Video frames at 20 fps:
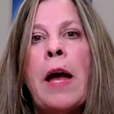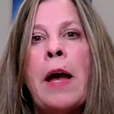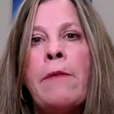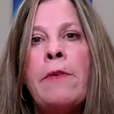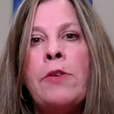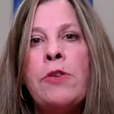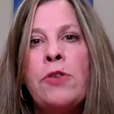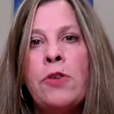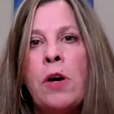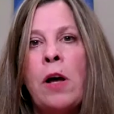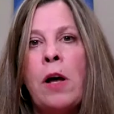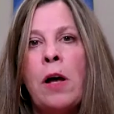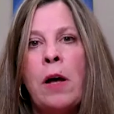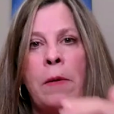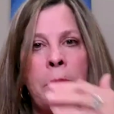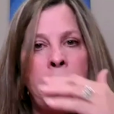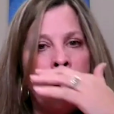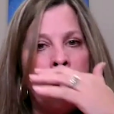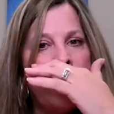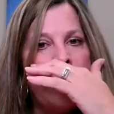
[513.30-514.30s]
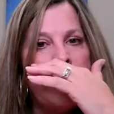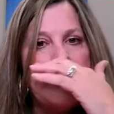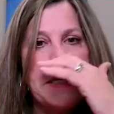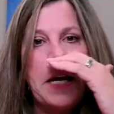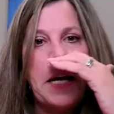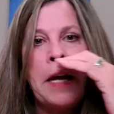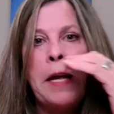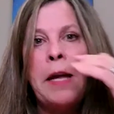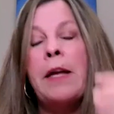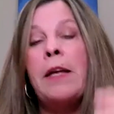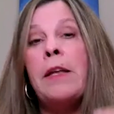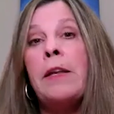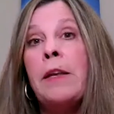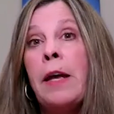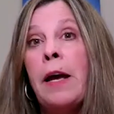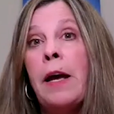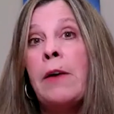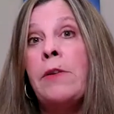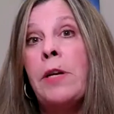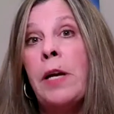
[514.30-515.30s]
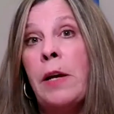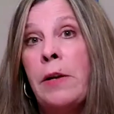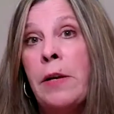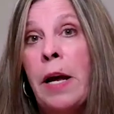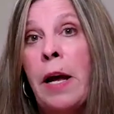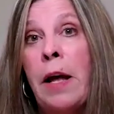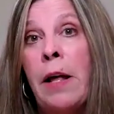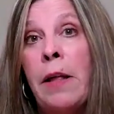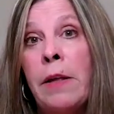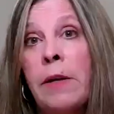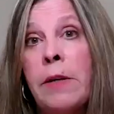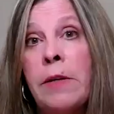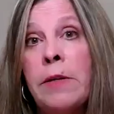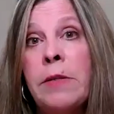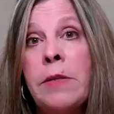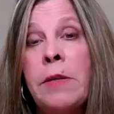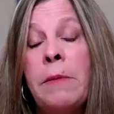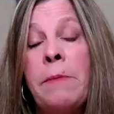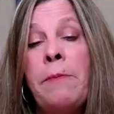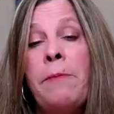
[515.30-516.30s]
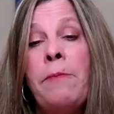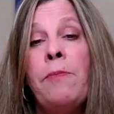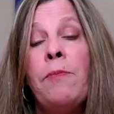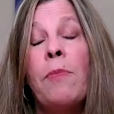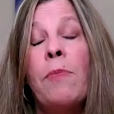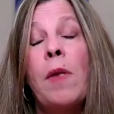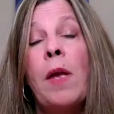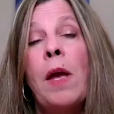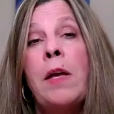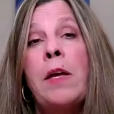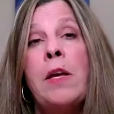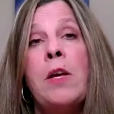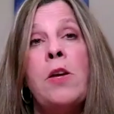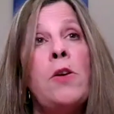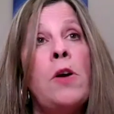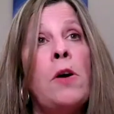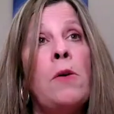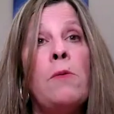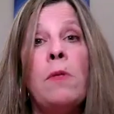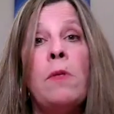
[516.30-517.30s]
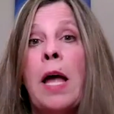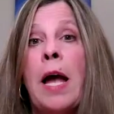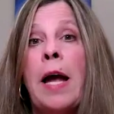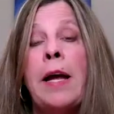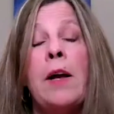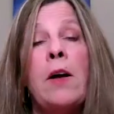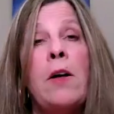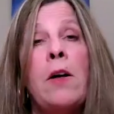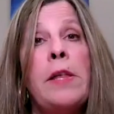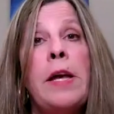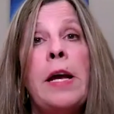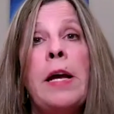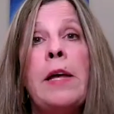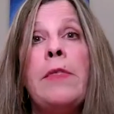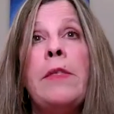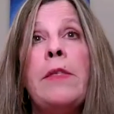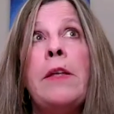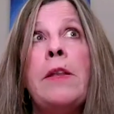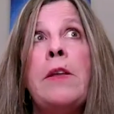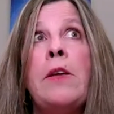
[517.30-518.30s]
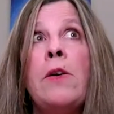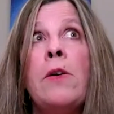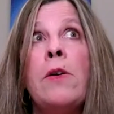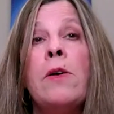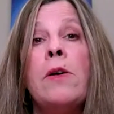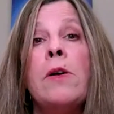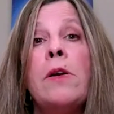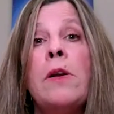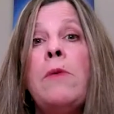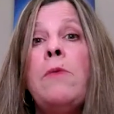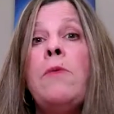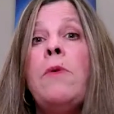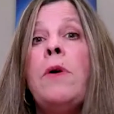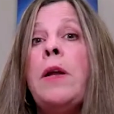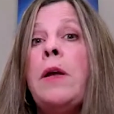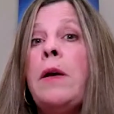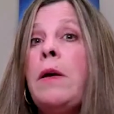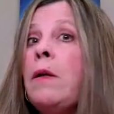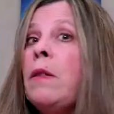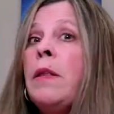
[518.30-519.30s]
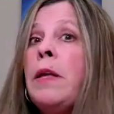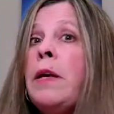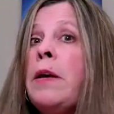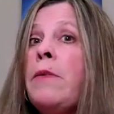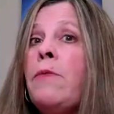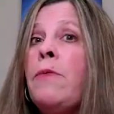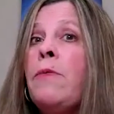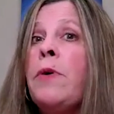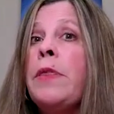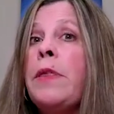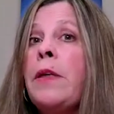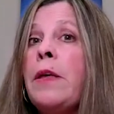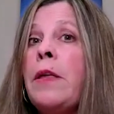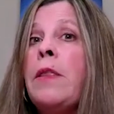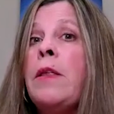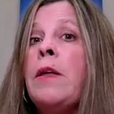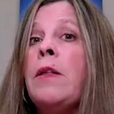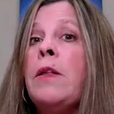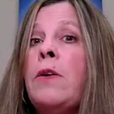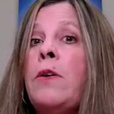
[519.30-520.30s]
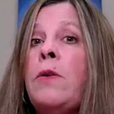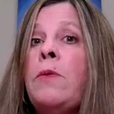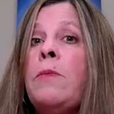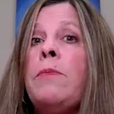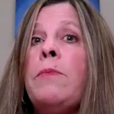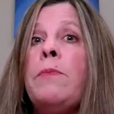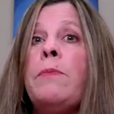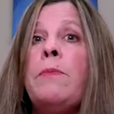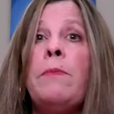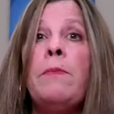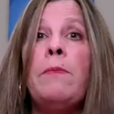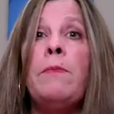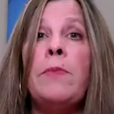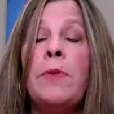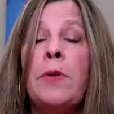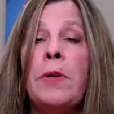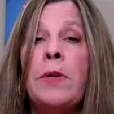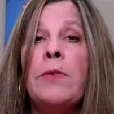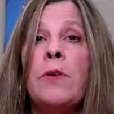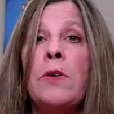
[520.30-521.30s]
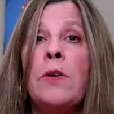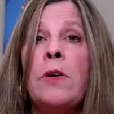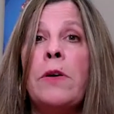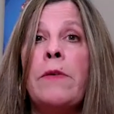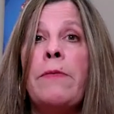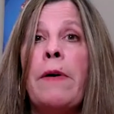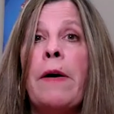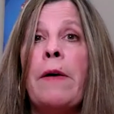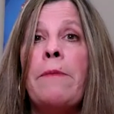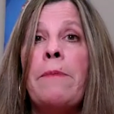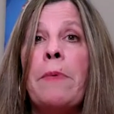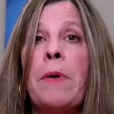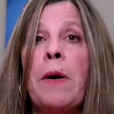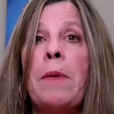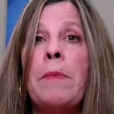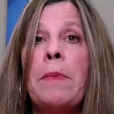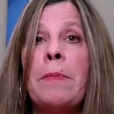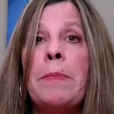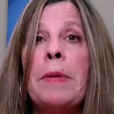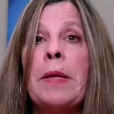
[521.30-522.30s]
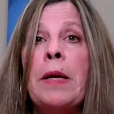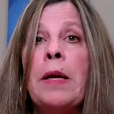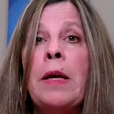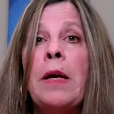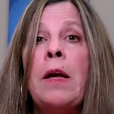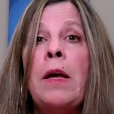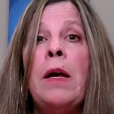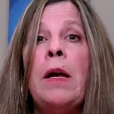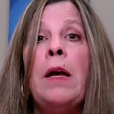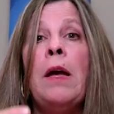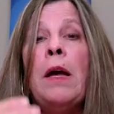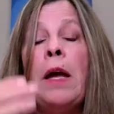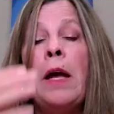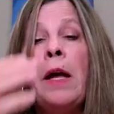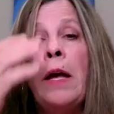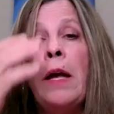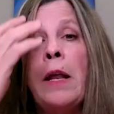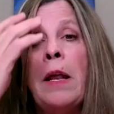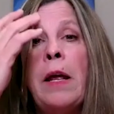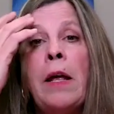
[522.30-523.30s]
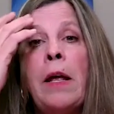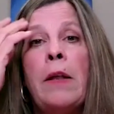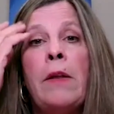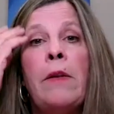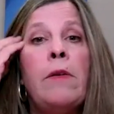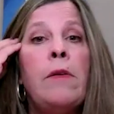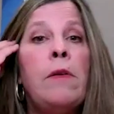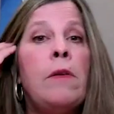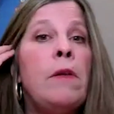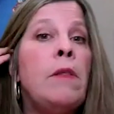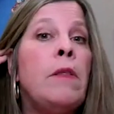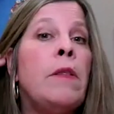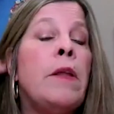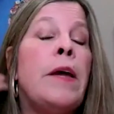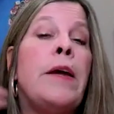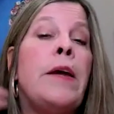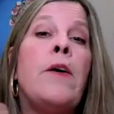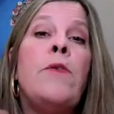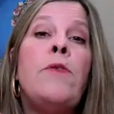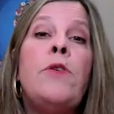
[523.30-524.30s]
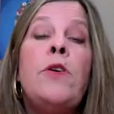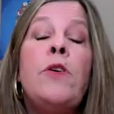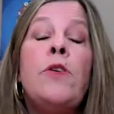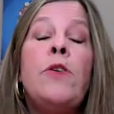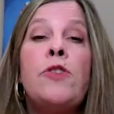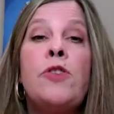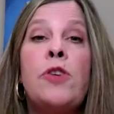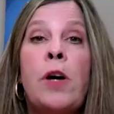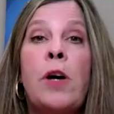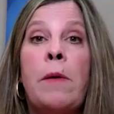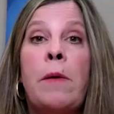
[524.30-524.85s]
have a job, let's say in downtown Dallas, and you don't like all that, then you're going to want to live within the loop 635 probably, and like go to your